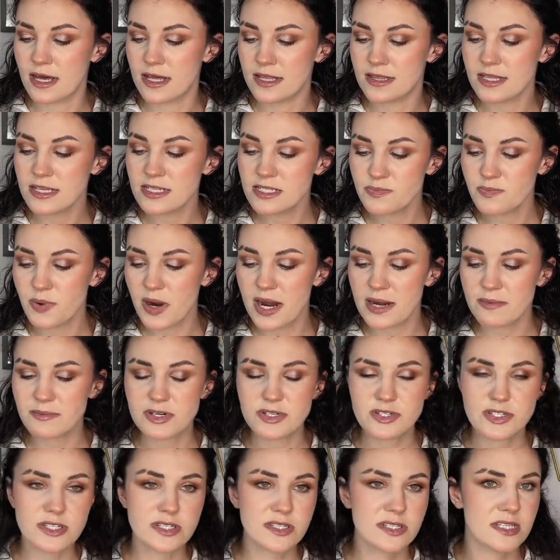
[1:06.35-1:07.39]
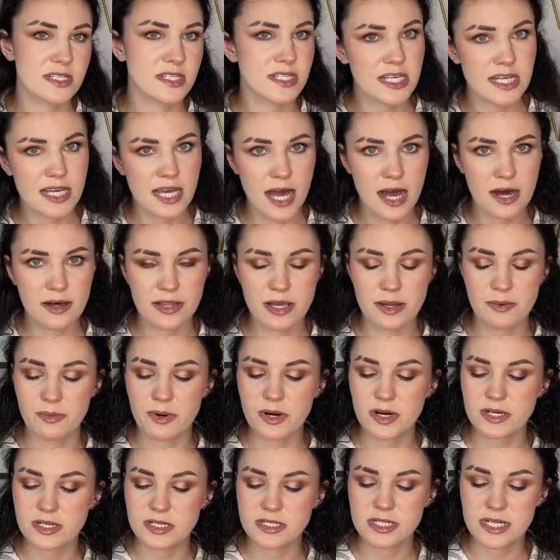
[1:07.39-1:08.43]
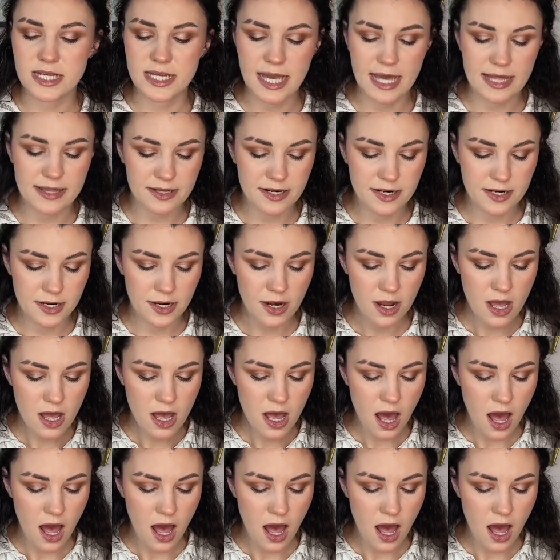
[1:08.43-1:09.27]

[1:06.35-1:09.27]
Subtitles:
this primer just to see how they work together,